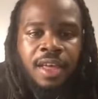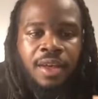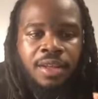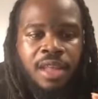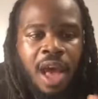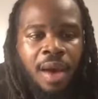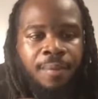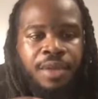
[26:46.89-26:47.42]

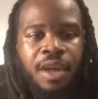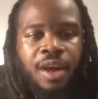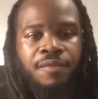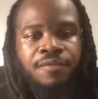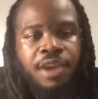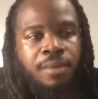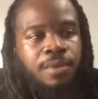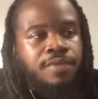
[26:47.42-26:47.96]
Y'all become
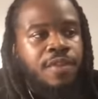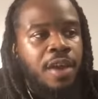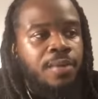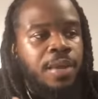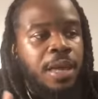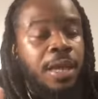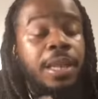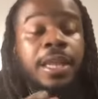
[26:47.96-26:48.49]
very,
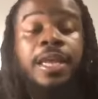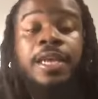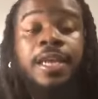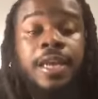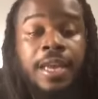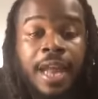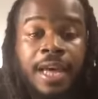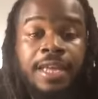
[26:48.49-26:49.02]
very
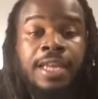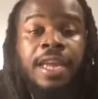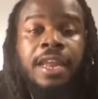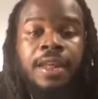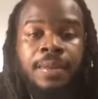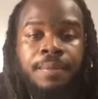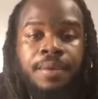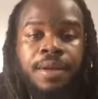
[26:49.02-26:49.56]
clingy, and I get
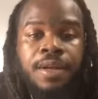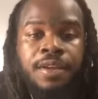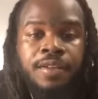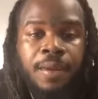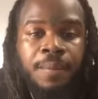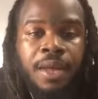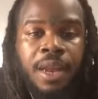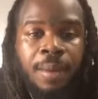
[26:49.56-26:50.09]
it because I
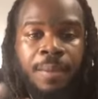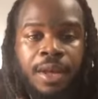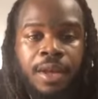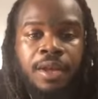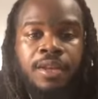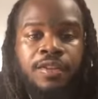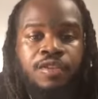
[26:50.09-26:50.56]
mean I'm a healer,